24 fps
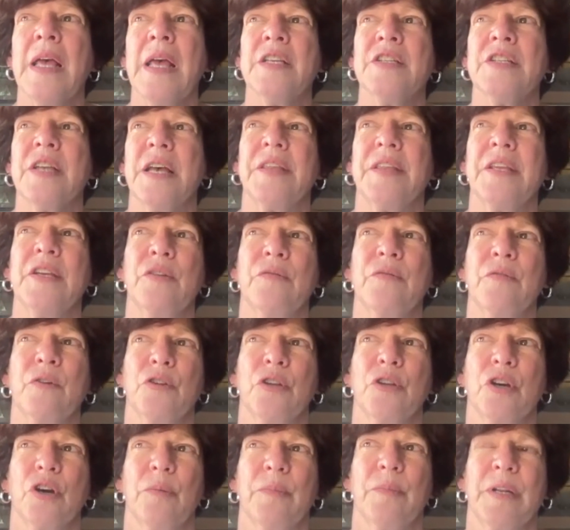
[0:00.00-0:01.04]
So I think you've got
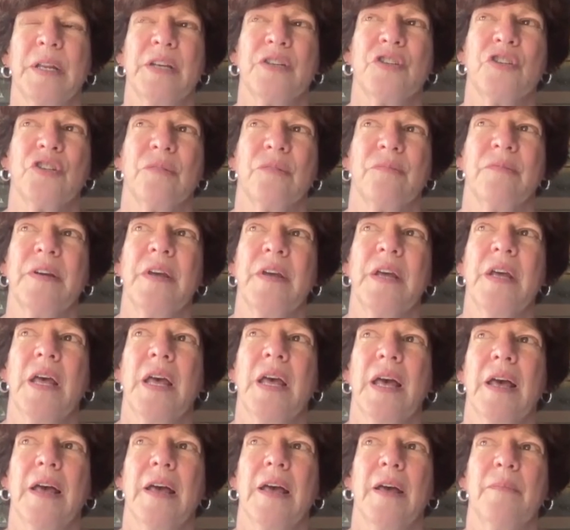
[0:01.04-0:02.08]
the combination of
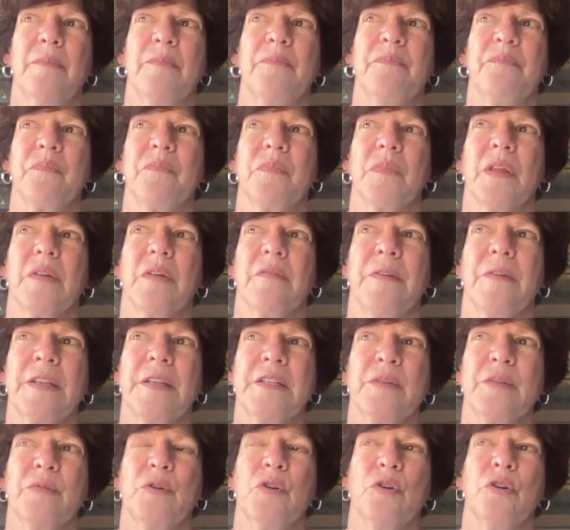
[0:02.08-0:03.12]

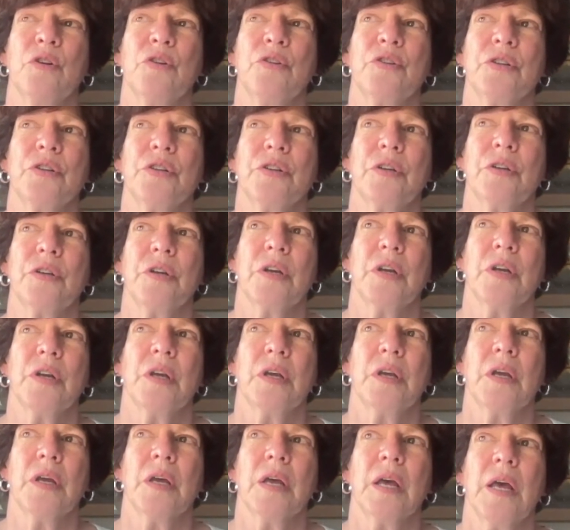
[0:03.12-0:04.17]
victimhood,
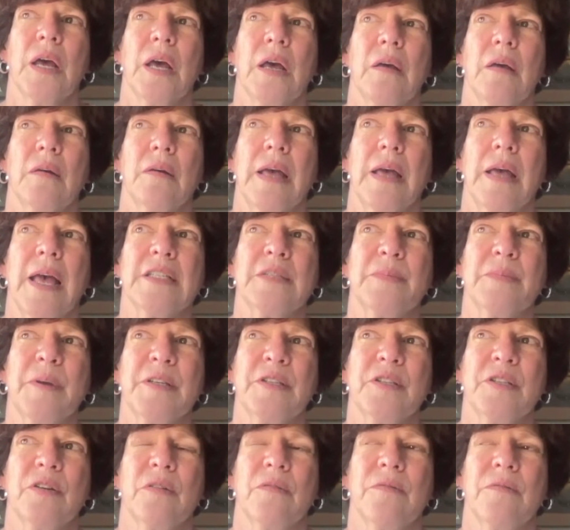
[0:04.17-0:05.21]

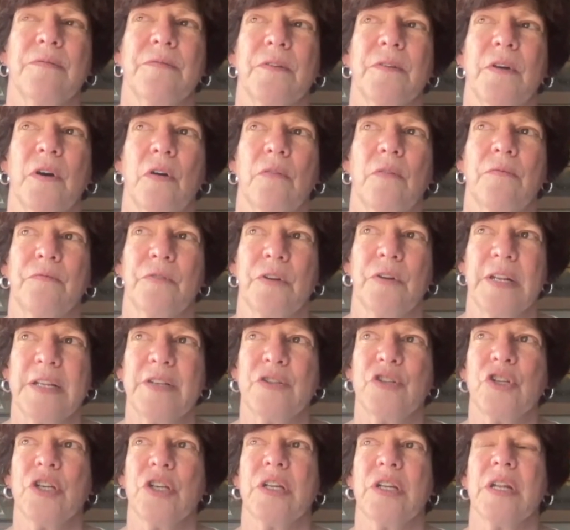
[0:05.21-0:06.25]
aspects of
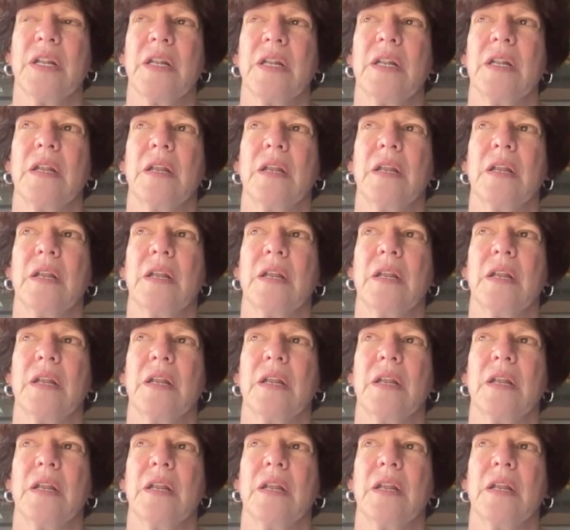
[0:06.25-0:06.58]
religion,